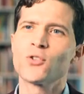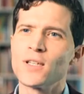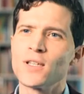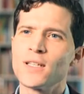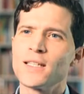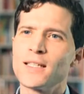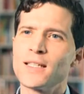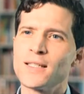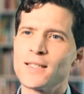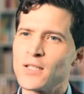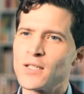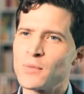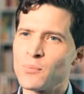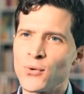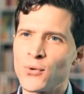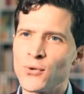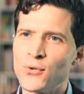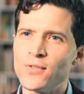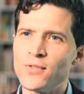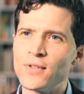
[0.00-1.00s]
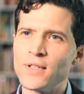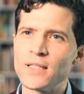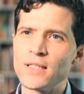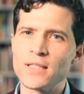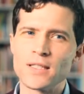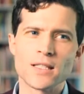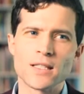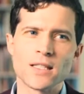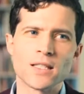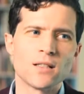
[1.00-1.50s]
literally disprove
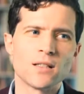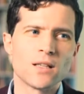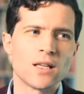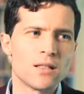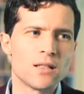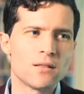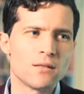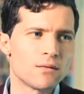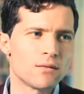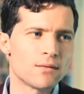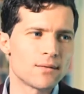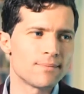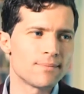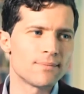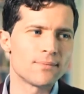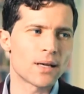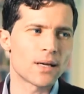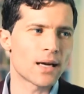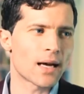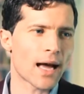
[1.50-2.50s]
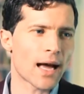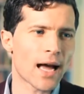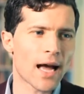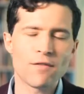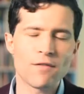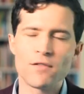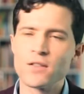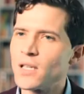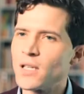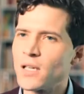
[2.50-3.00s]
it in, in
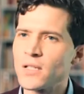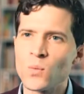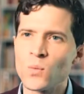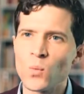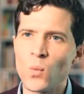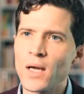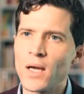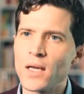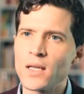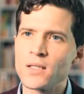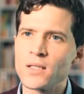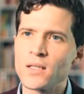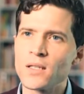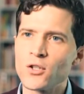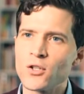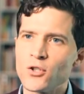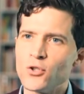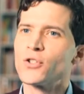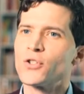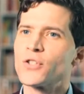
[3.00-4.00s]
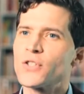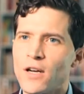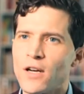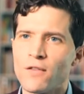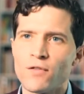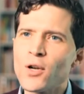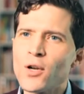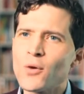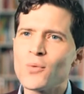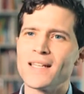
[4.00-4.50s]
half a dozen ways
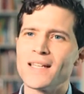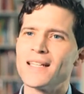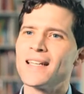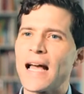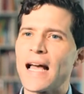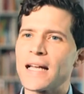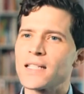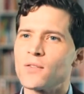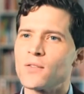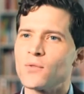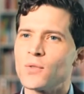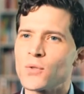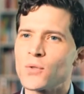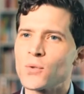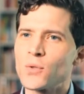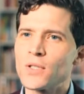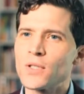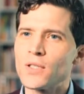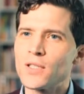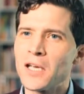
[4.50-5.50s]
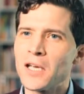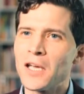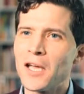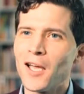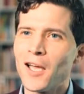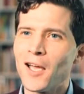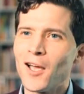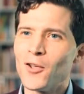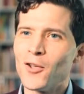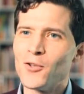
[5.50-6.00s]
yourself. You don't need NASA resources.
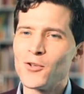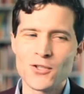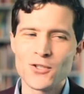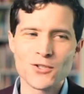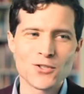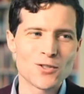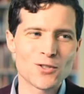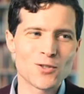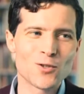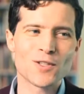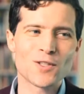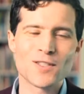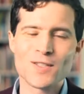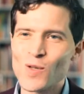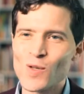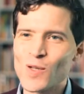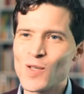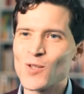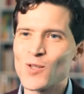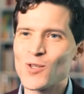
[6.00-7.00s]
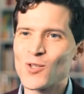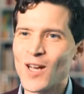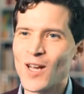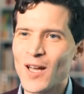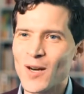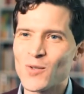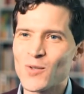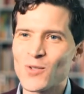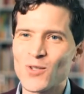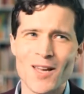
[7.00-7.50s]
You can just look and see the
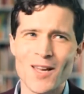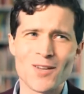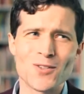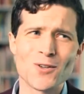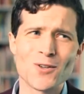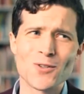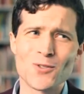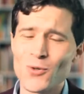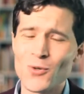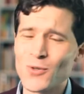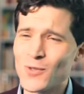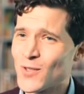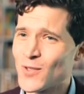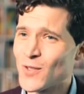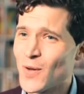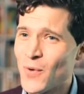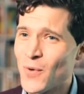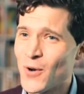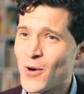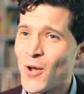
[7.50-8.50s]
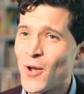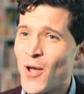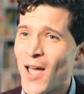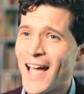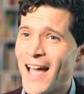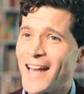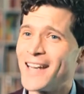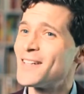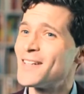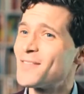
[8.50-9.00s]
shadows change. You can talk to someone
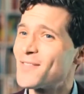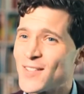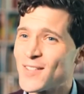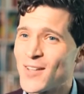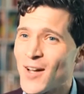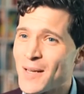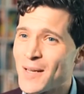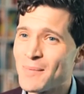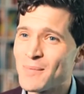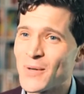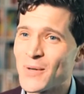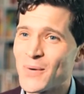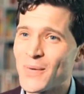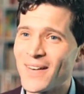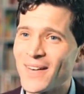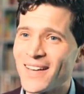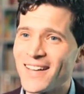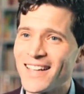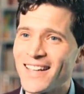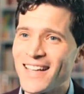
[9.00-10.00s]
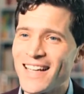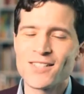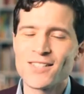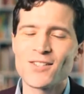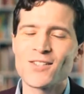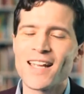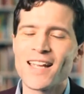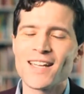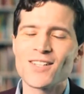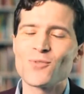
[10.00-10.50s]
in a different time zone.
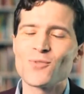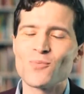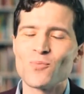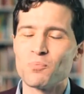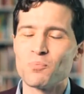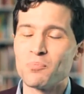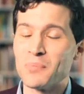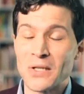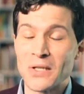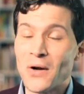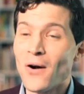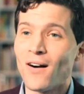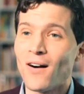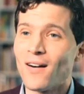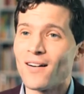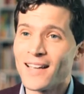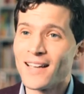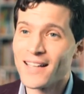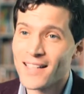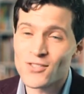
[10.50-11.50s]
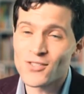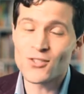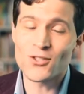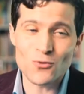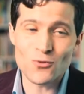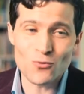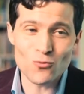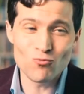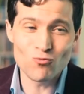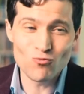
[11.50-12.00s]
It's, it's bizarre. It is
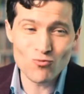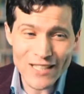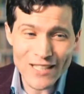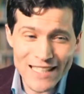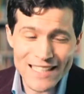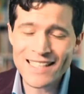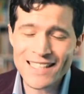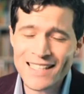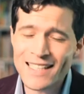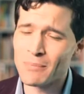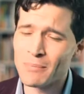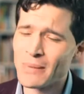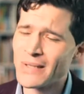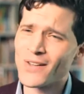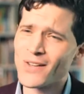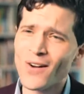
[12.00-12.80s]
just really